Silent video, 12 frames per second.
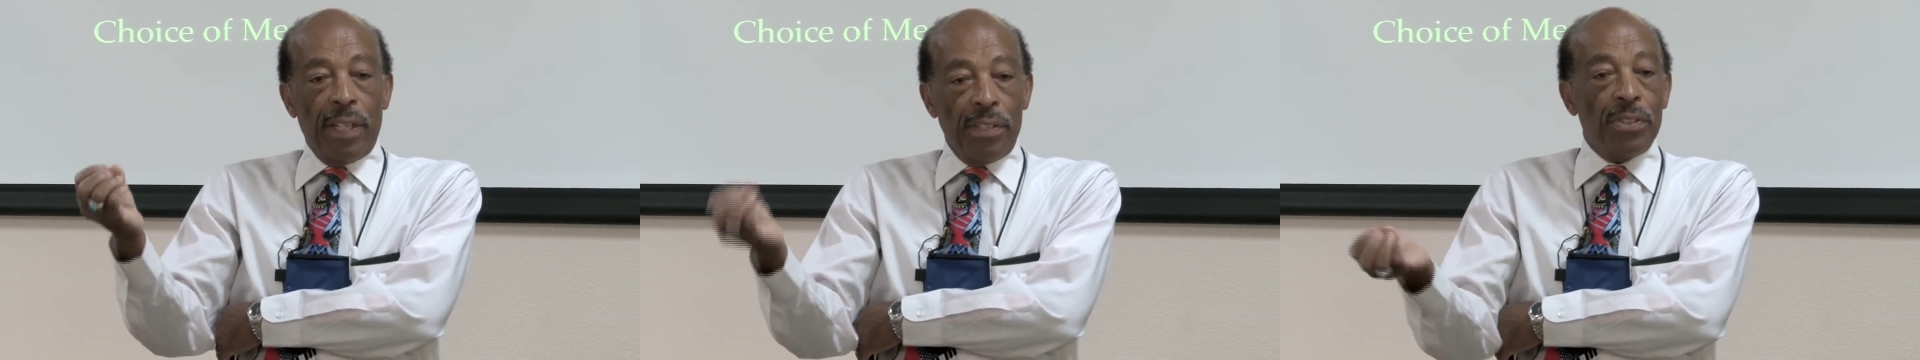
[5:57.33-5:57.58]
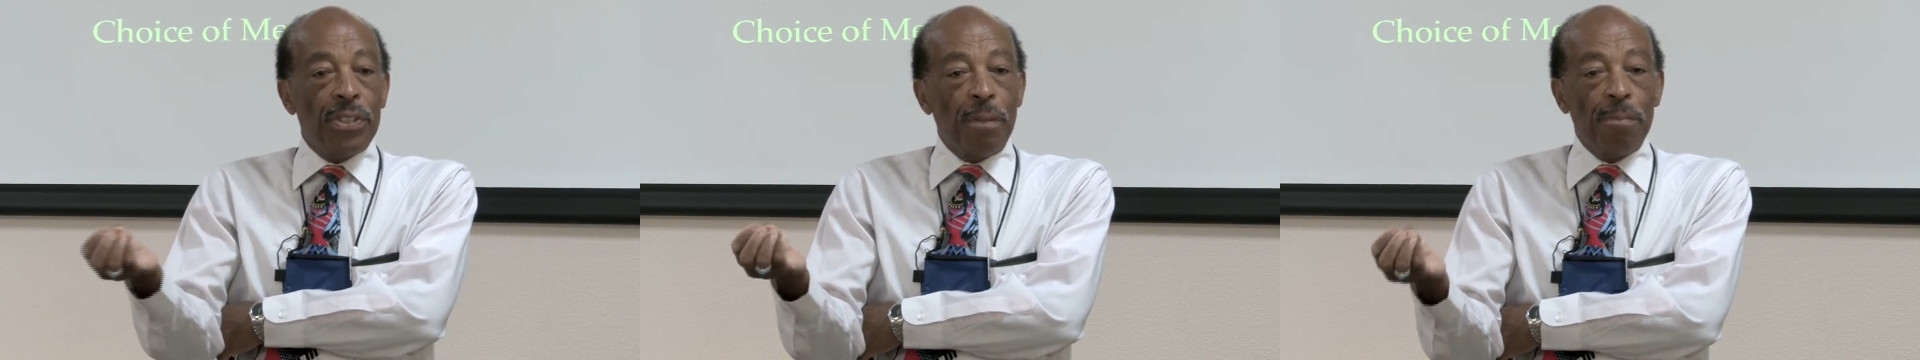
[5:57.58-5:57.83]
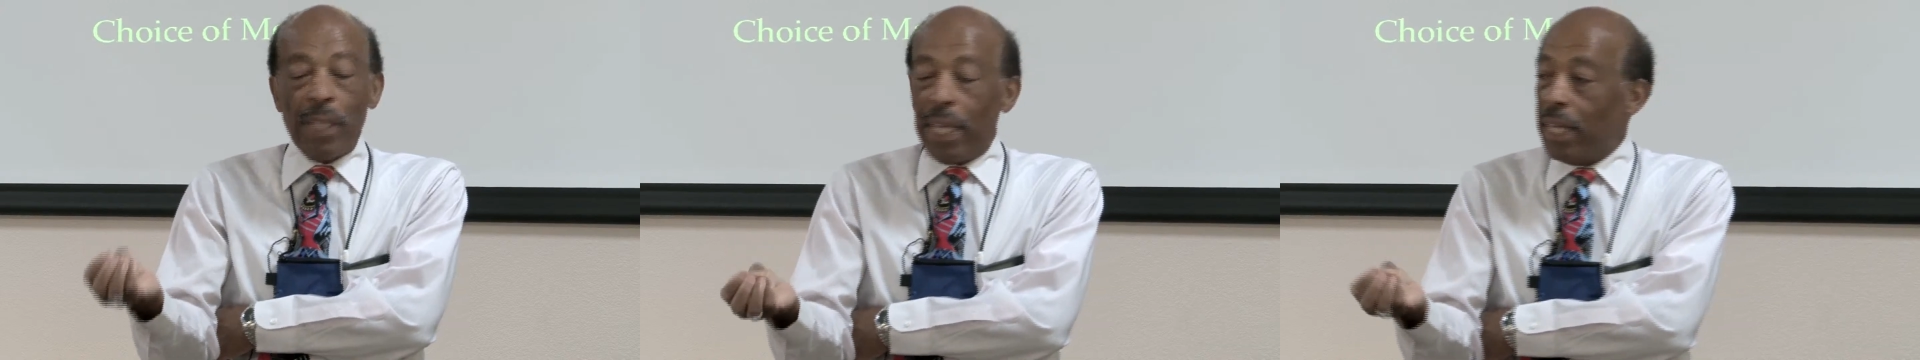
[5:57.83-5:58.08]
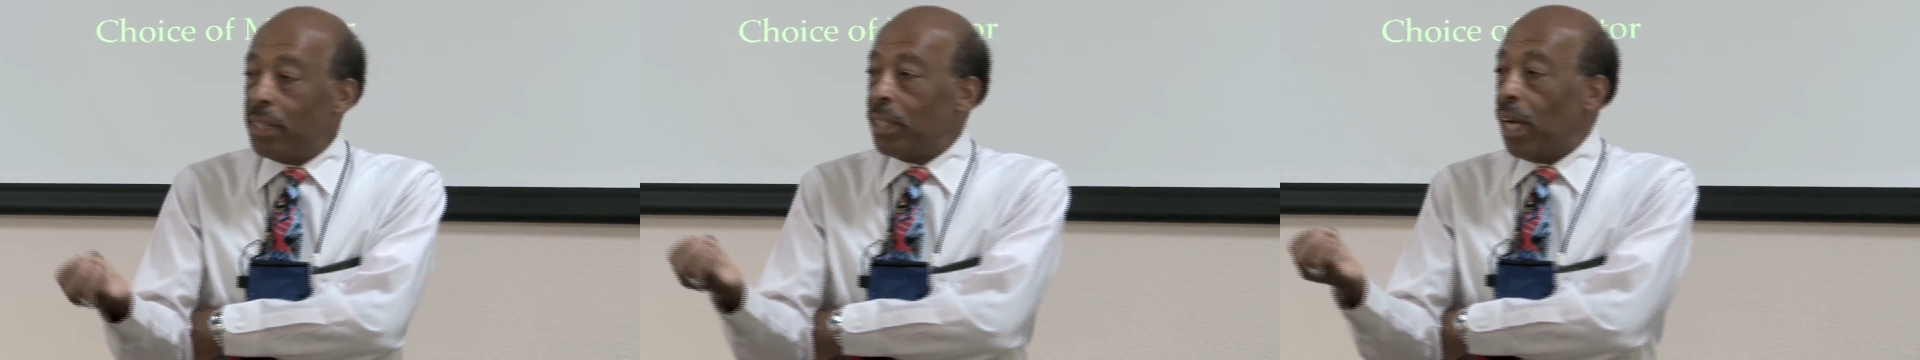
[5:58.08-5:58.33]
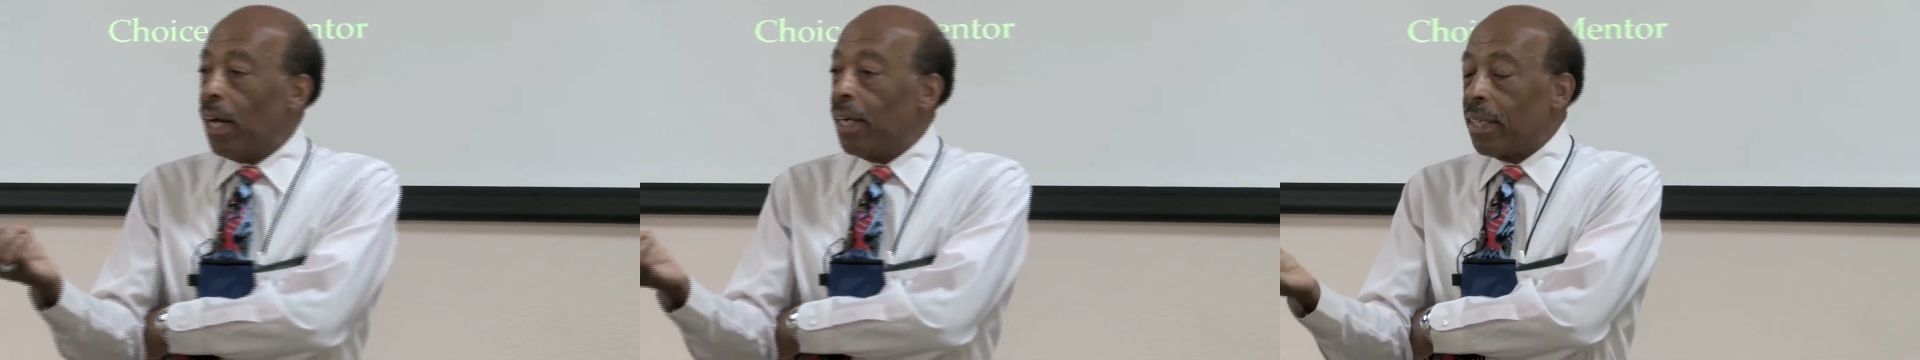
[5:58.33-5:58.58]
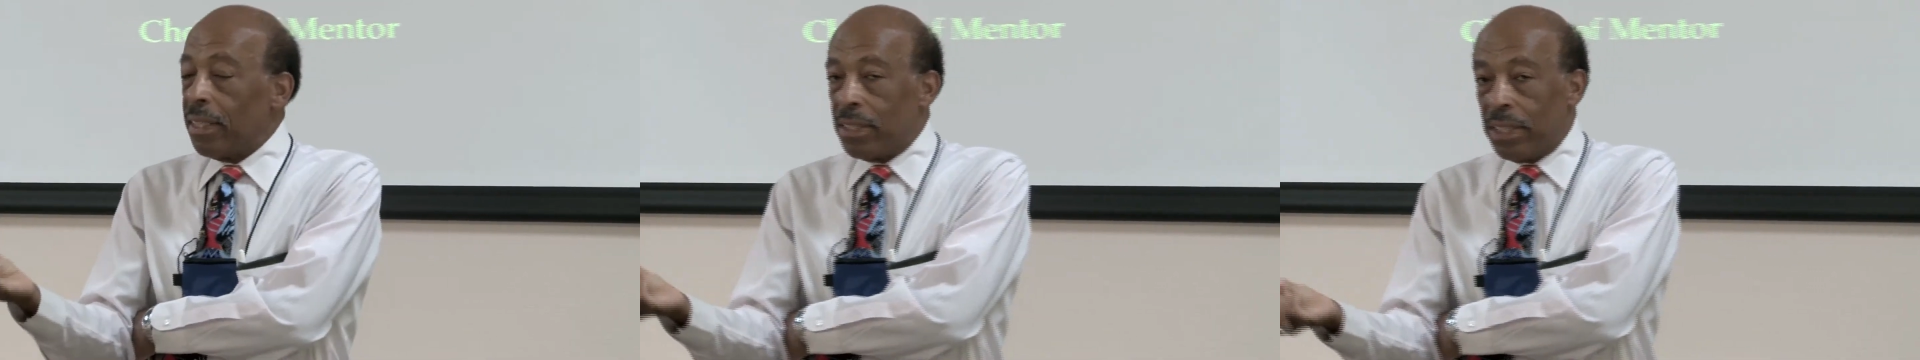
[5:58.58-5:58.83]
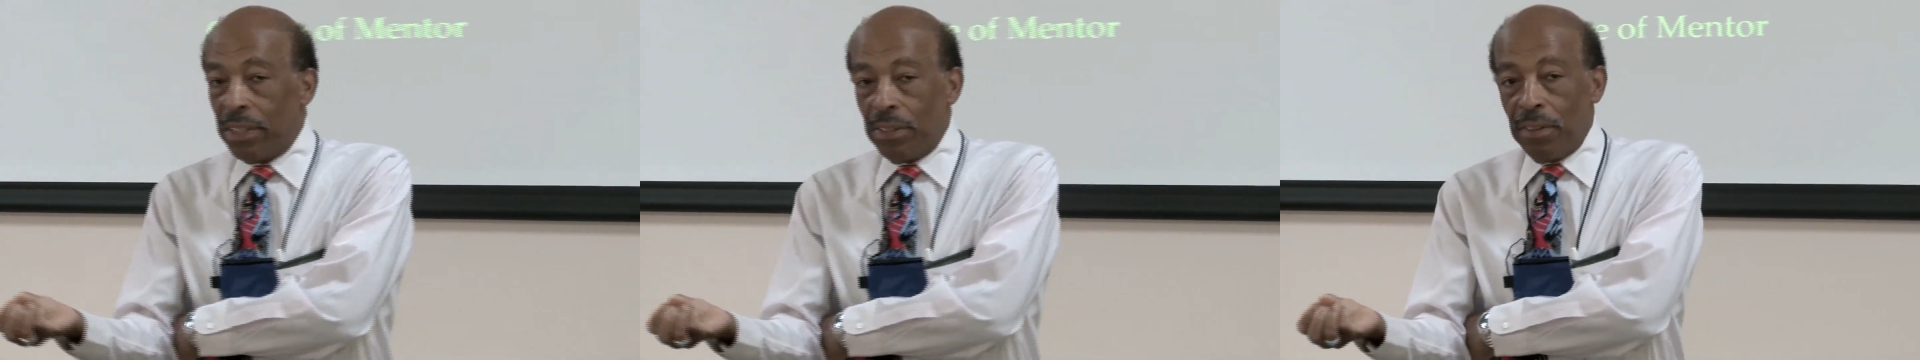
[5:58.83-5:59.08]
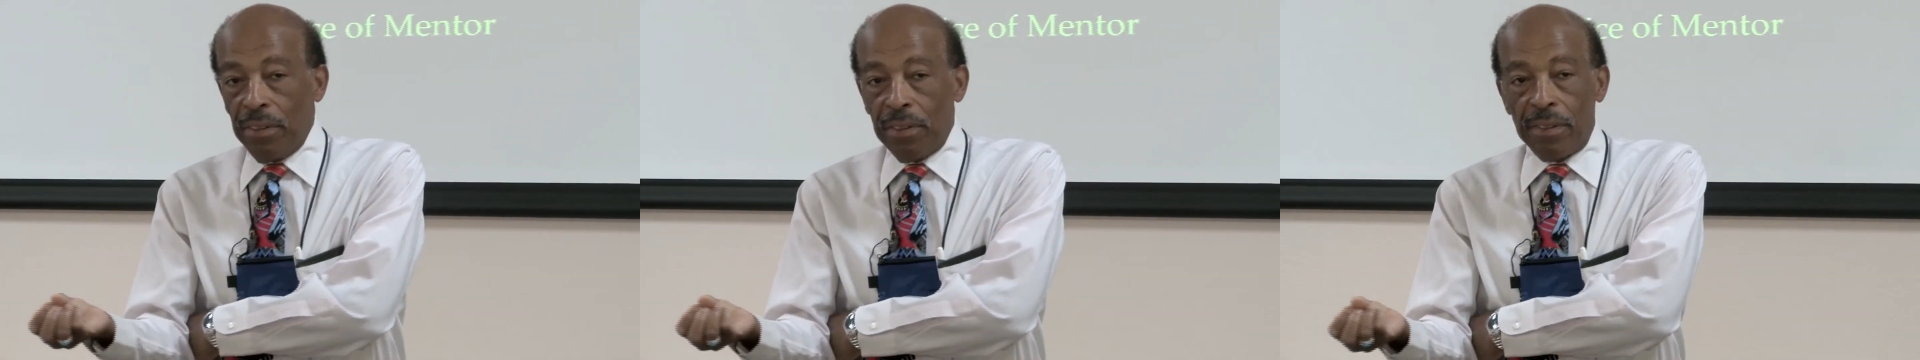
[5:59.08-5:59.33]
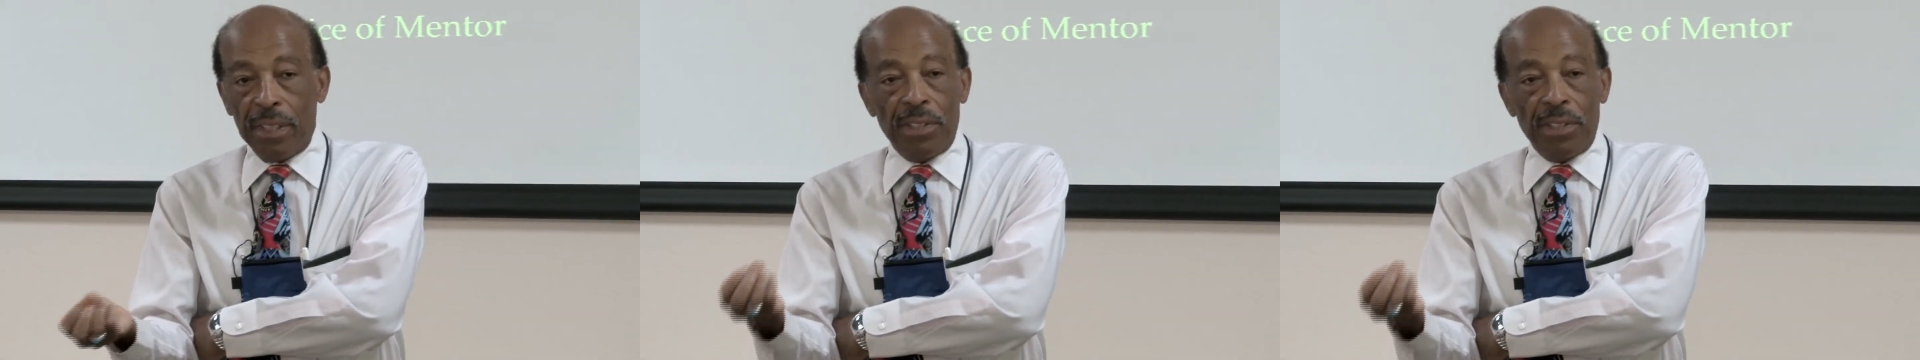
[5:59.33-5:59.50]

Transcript: these are some things you ought to consider.